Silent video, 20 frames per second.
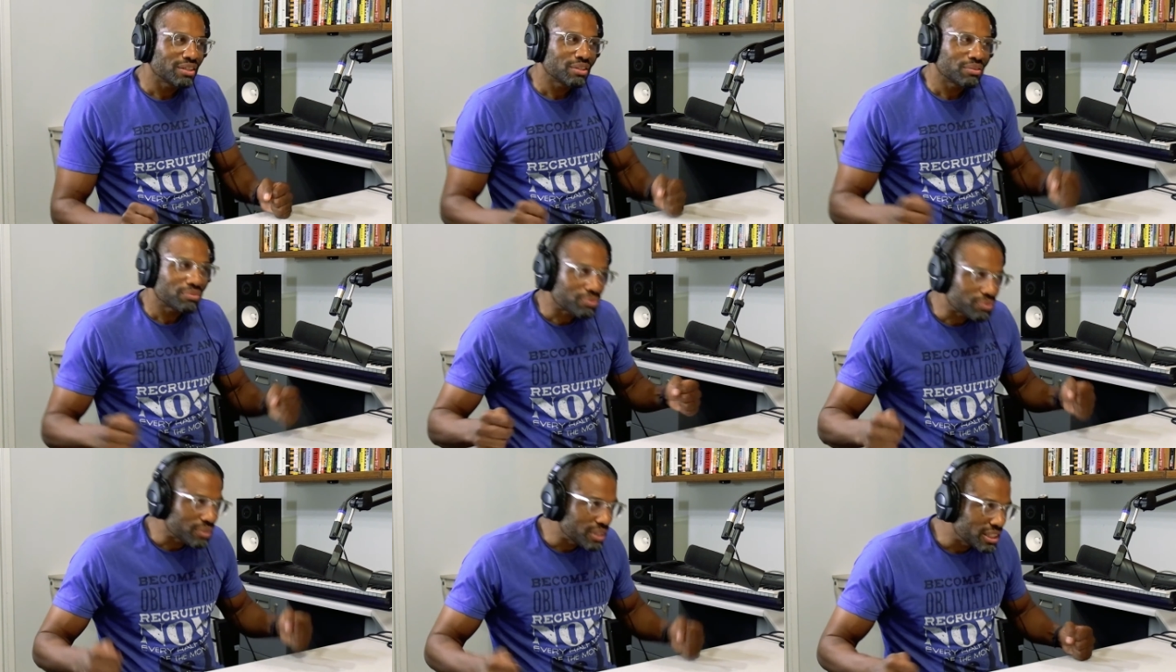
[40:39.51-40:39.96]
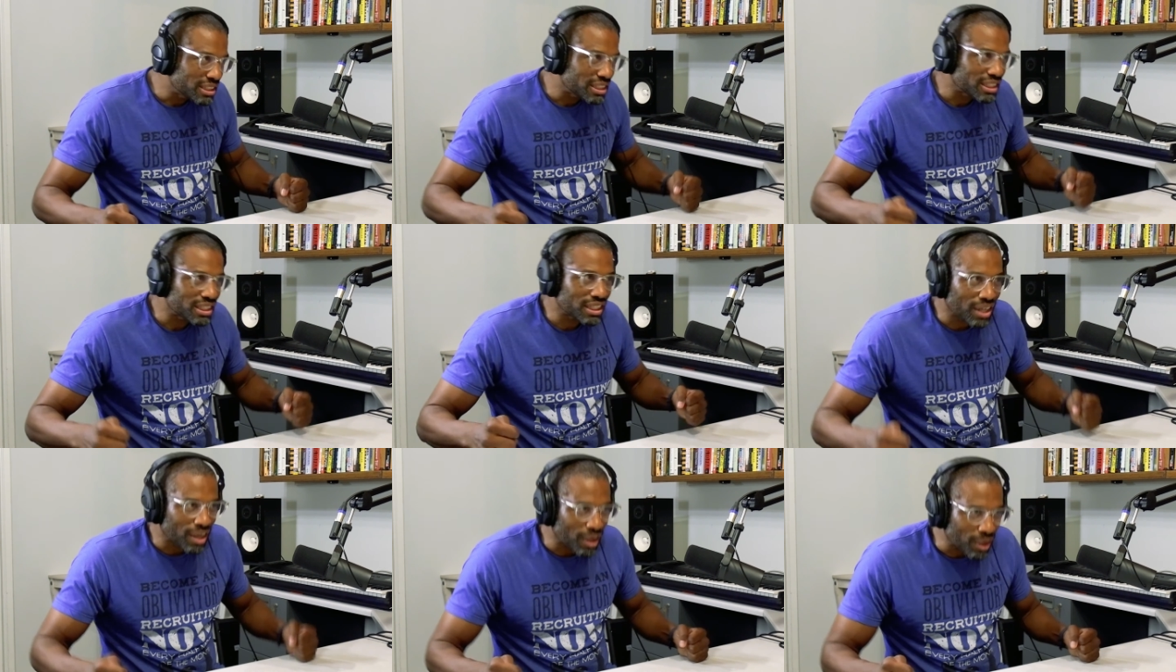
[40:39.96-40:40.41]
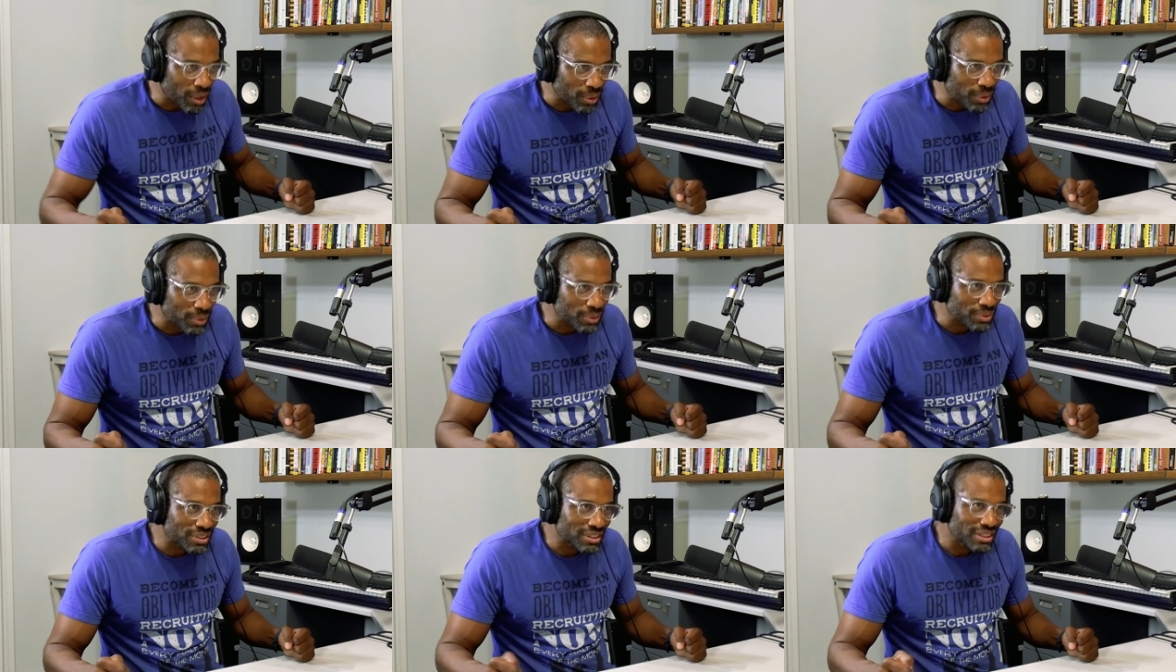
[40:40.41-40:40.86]
freezing
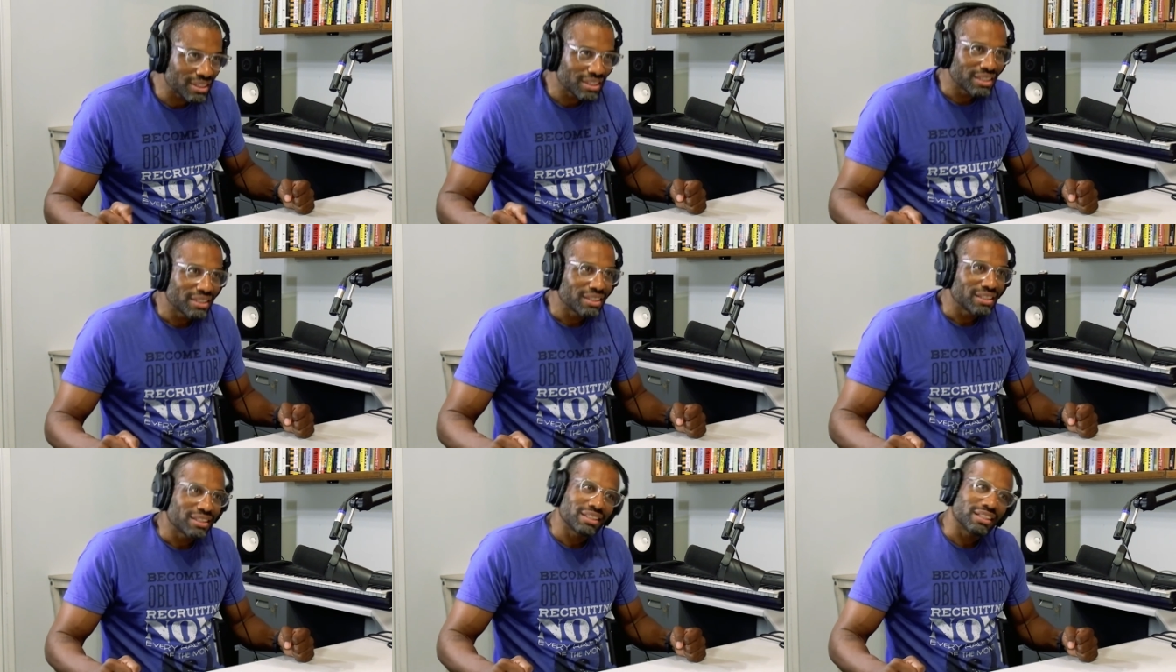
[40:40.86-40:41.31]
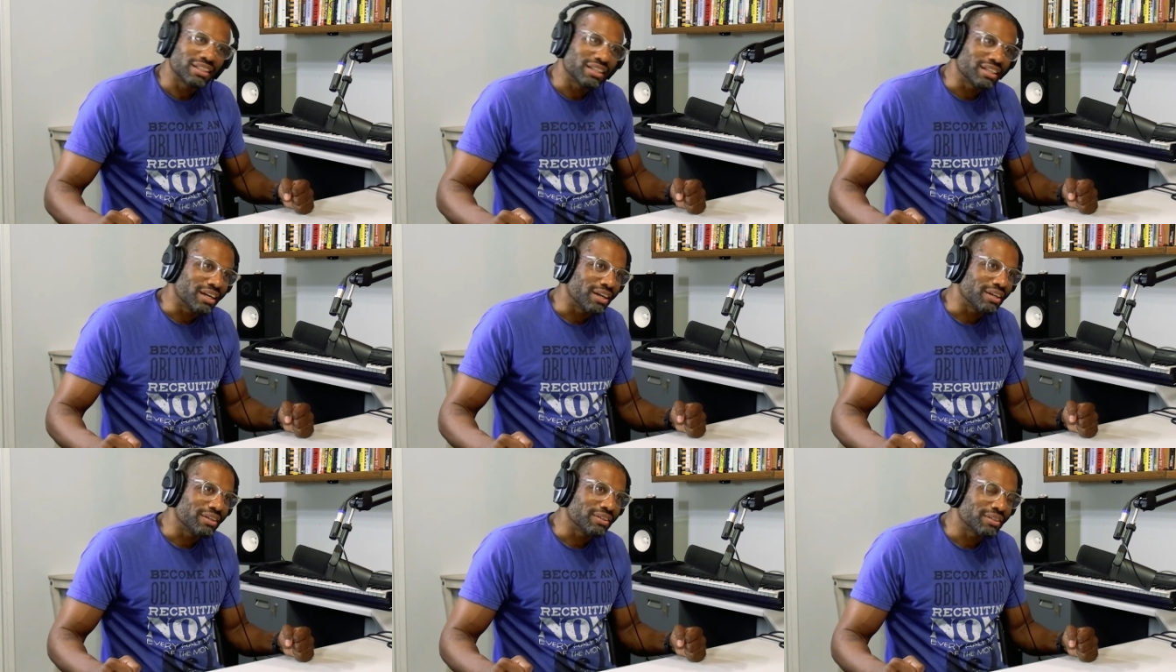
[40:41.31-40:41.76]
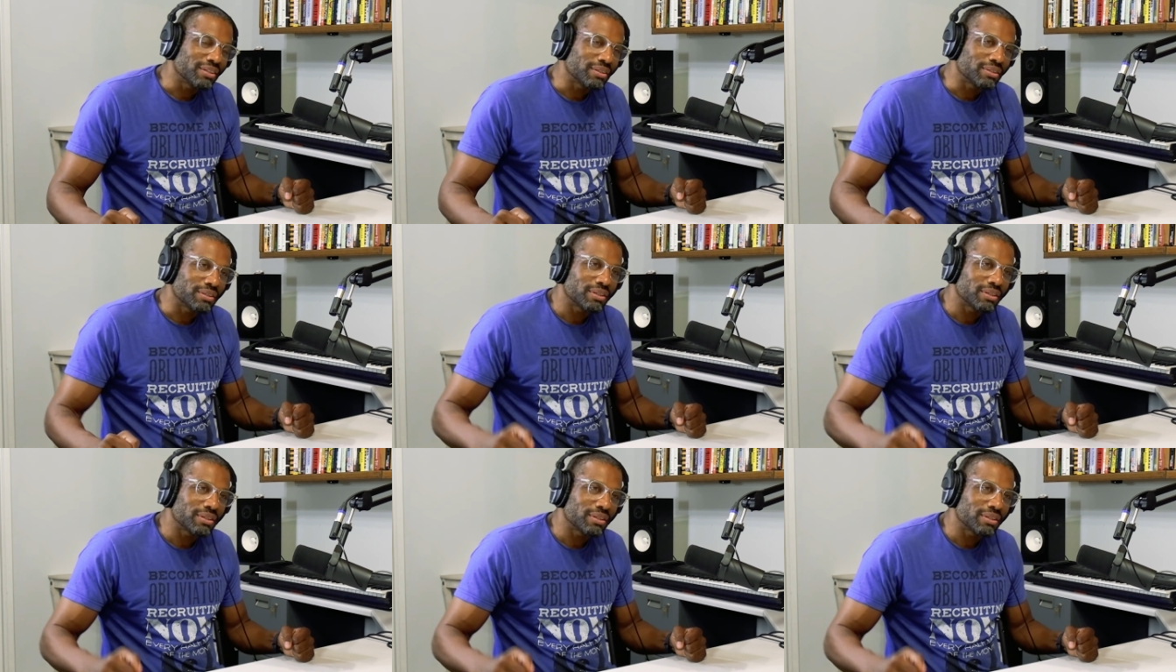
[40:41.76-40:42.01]
cold, you know,